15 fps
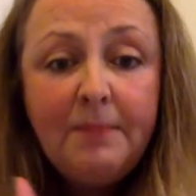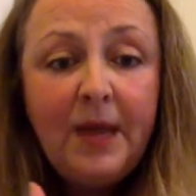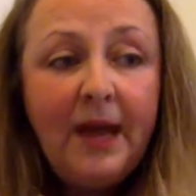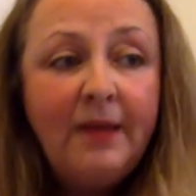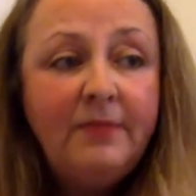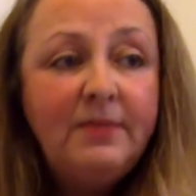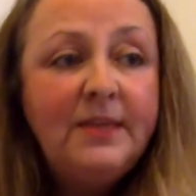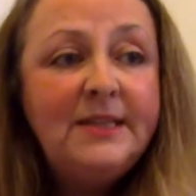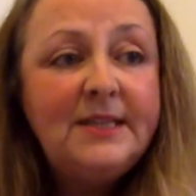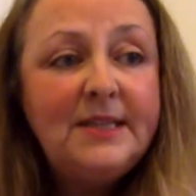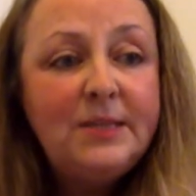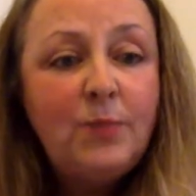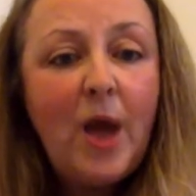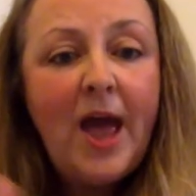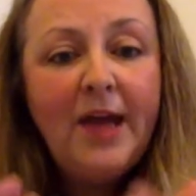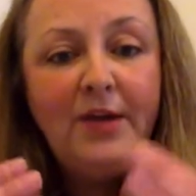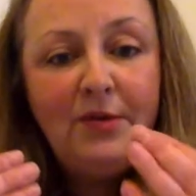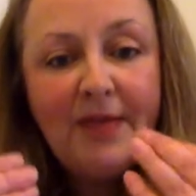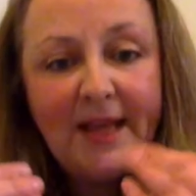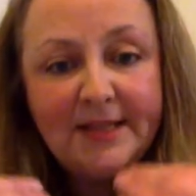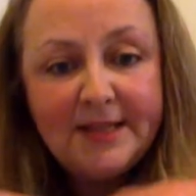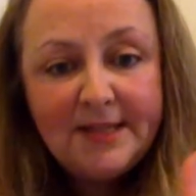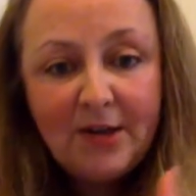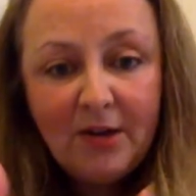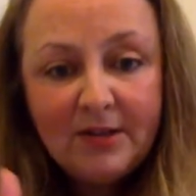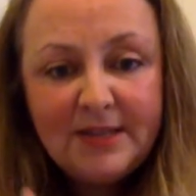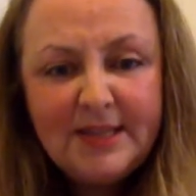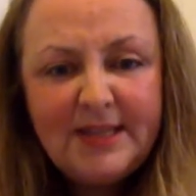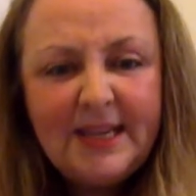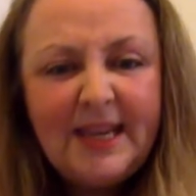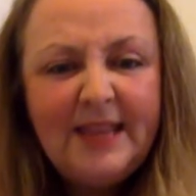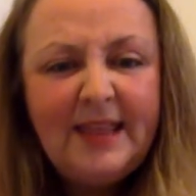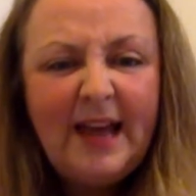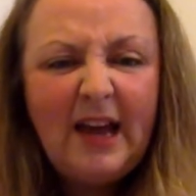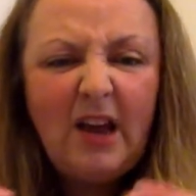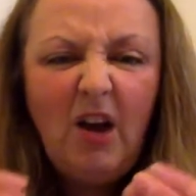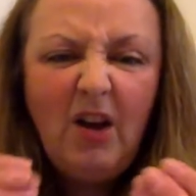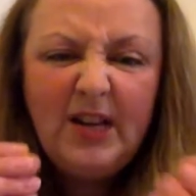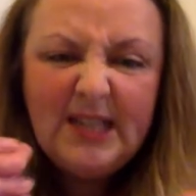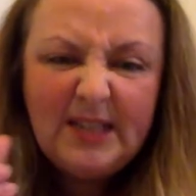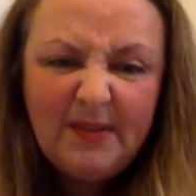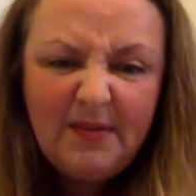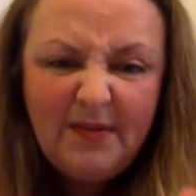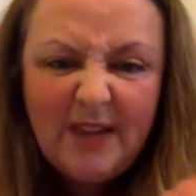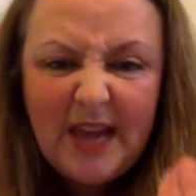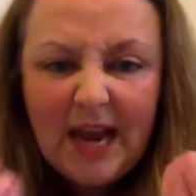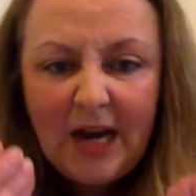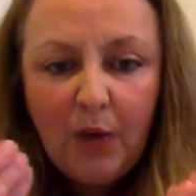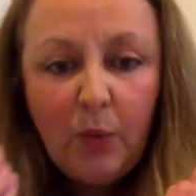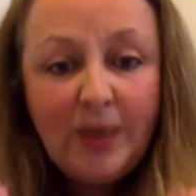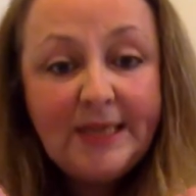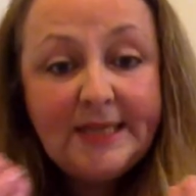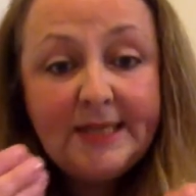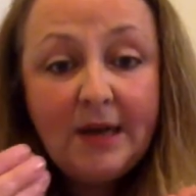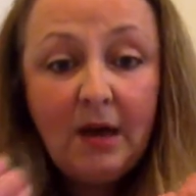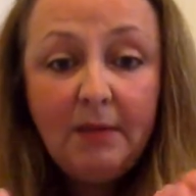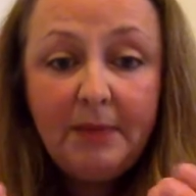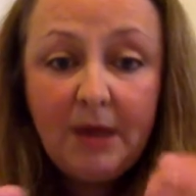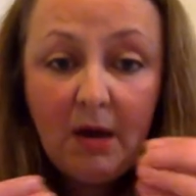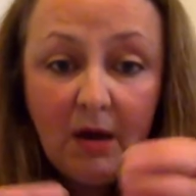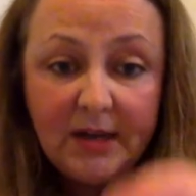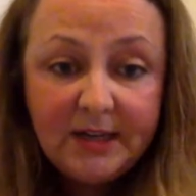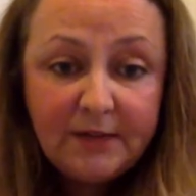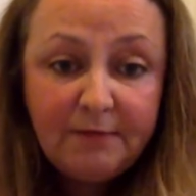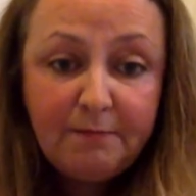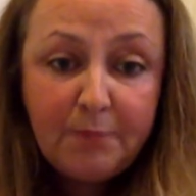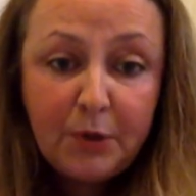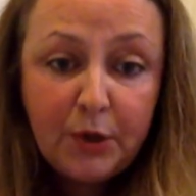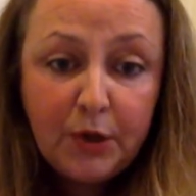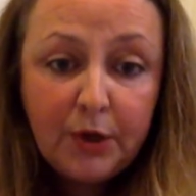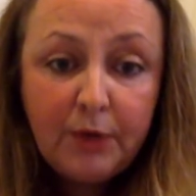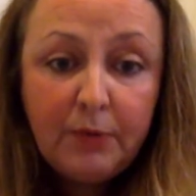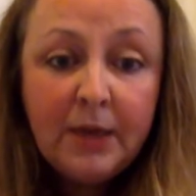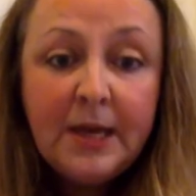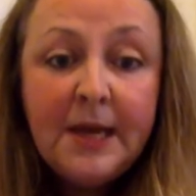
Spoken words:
And this is where you then start to see that kind of yellowy, slimy kind of poo.